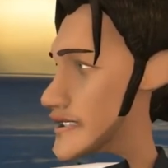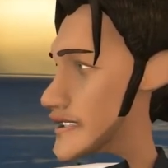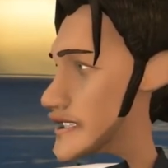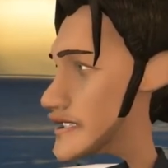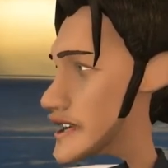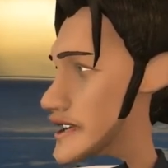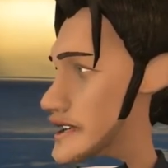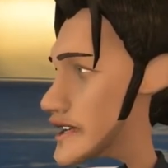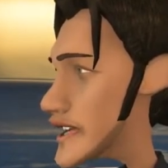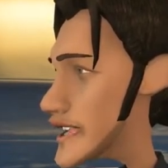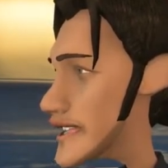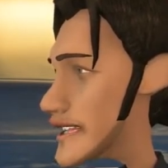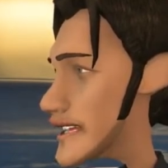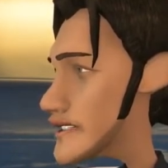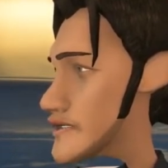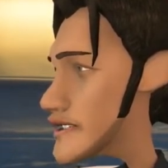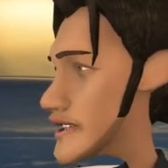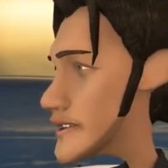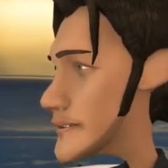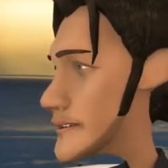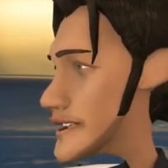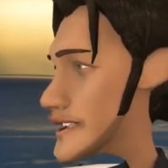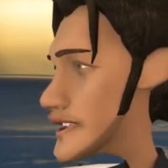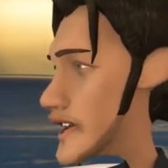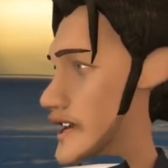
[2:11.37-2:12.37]
which I can live
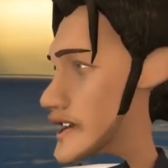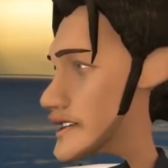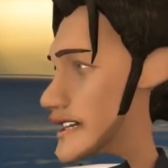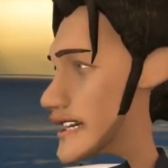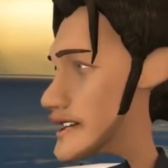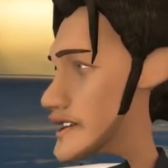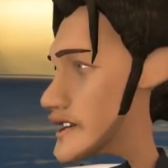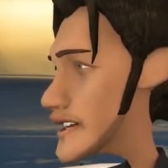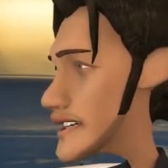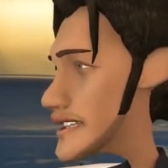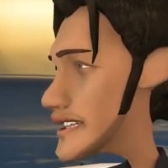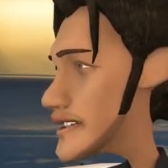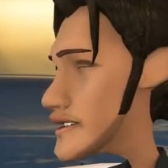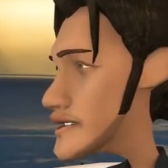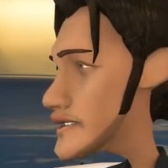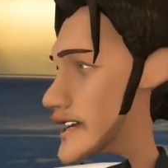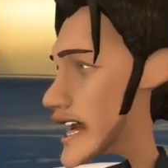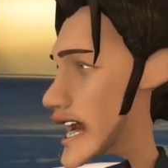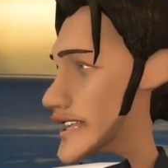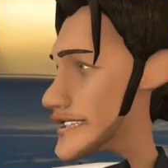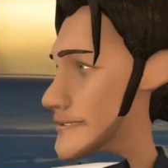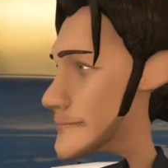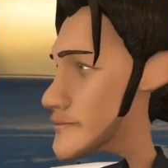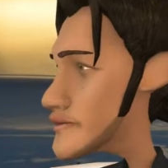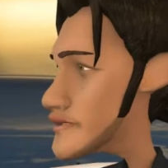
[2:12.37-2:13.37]
with, but the kicker is you
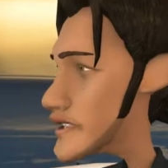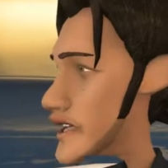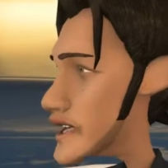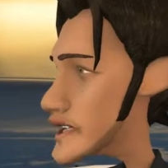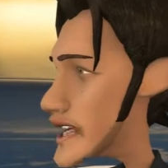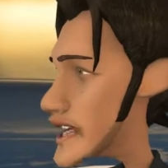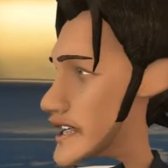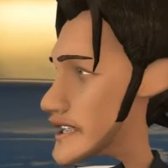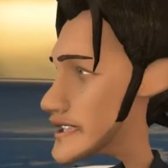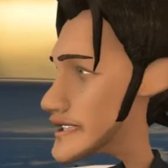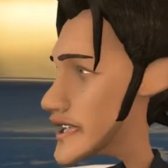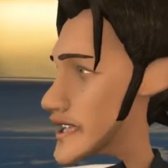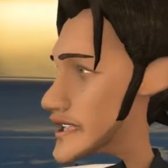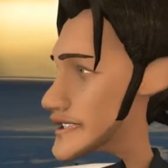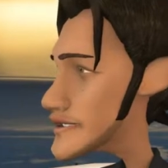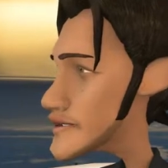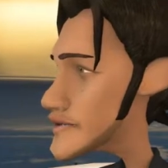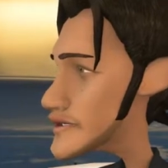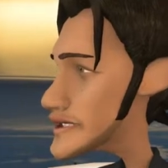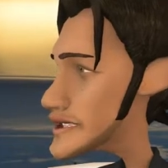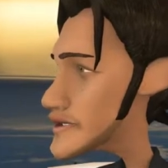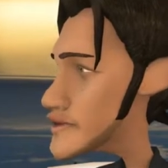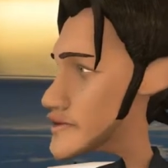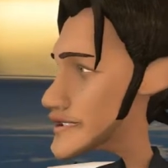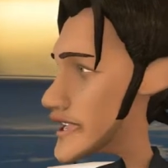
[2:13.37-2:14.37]
can't move the characters
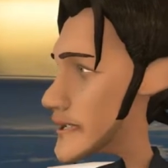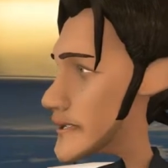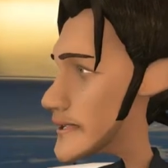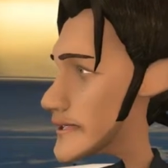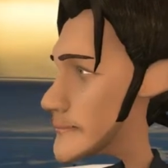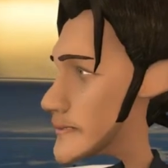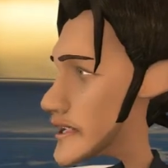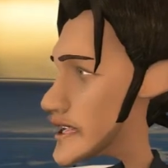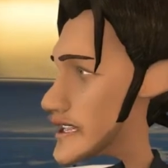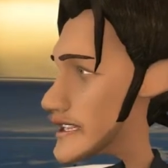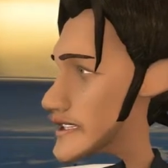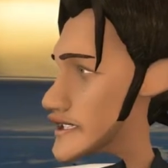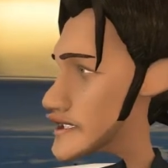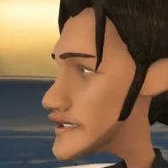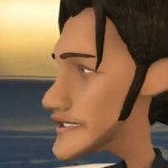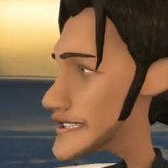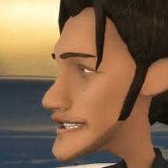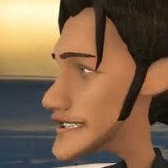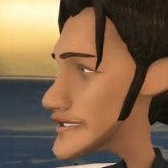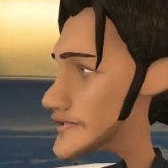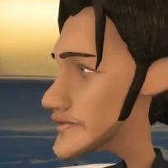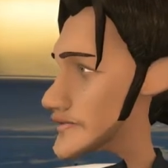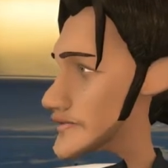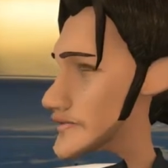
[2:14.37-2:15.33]
to a suitable position.